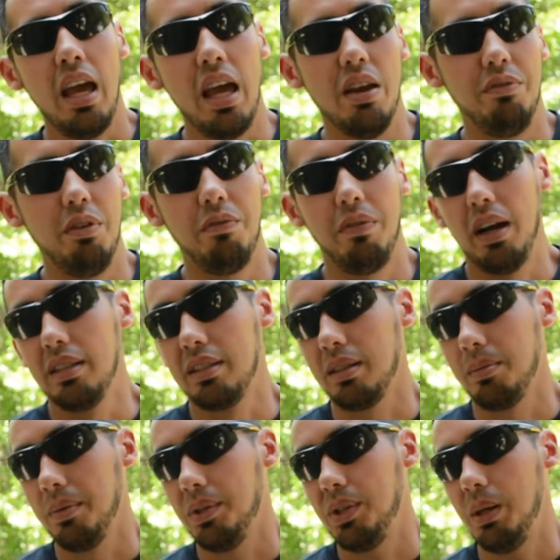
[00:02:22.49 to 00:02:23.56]
And if you find
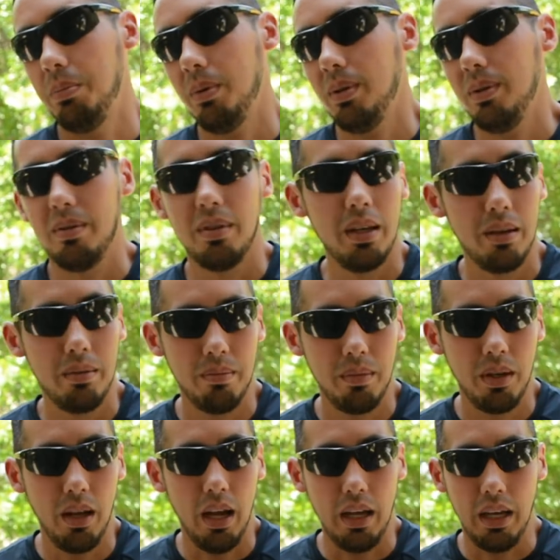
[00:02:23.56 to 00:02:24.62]
someone cheaper, then
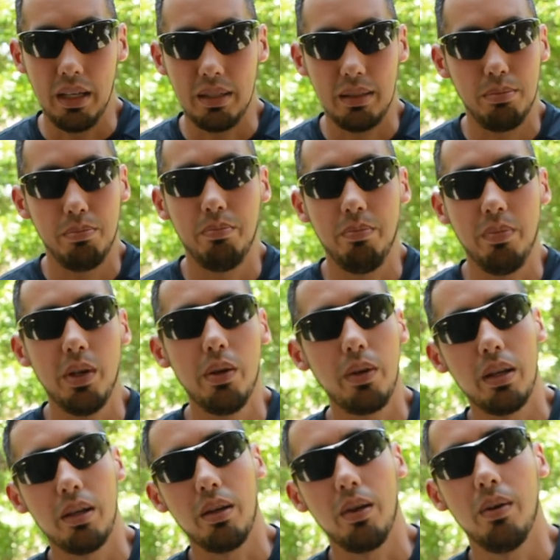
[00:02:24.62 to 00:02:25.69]
I guess you
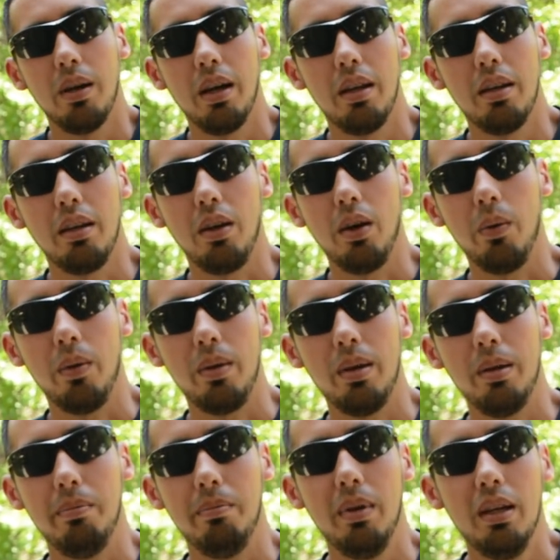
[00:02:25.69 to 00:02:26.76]
can go ahead and go with
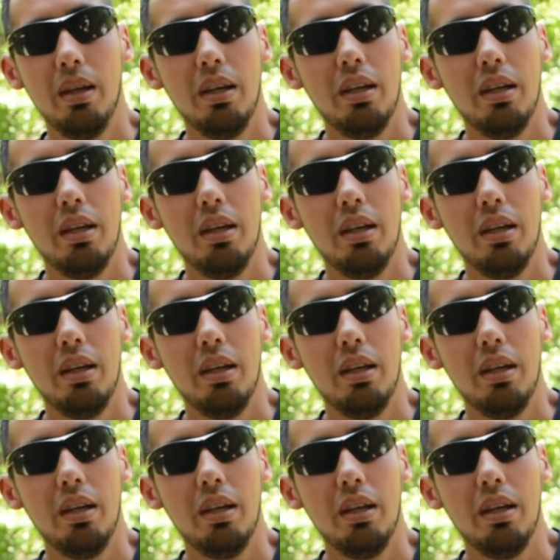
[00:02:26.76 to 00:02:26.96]
them.